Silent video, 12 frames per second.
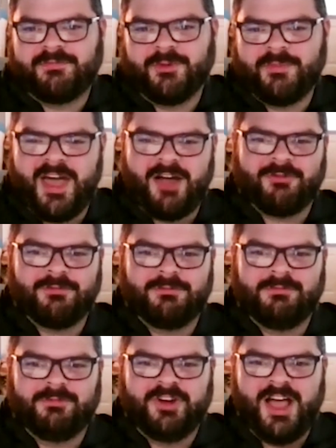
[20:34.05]
from that
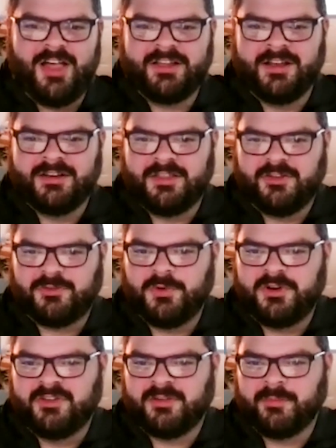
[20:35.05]
reality into this
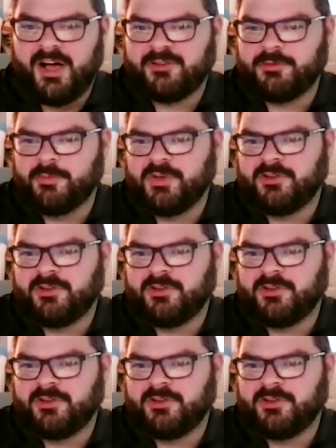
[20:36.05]
one is impossible